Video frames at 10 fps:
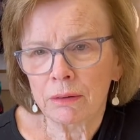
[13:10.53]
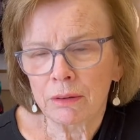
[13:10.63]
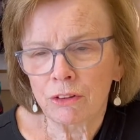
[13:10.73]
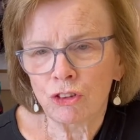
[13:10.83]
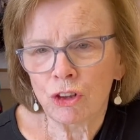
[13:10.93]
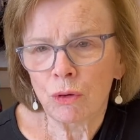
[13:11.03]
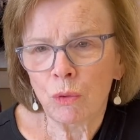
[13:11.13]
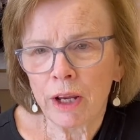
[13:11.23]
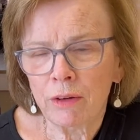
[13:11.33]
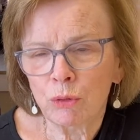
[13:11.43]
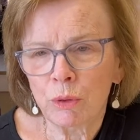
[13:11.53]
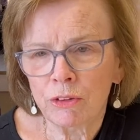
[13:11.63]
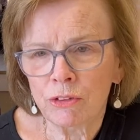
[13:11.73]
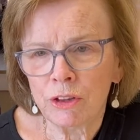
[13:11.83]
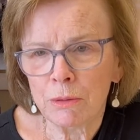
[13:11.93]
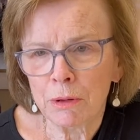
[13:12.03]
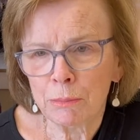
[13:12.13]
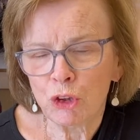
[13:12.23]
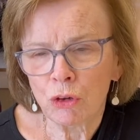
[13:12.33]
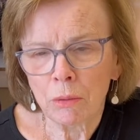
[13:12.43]
because you don't ever want a seam up
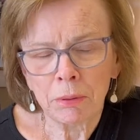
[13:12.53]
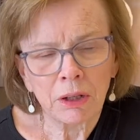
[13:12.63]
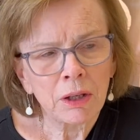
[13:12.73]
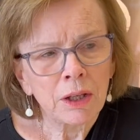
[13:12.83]
in your armpit.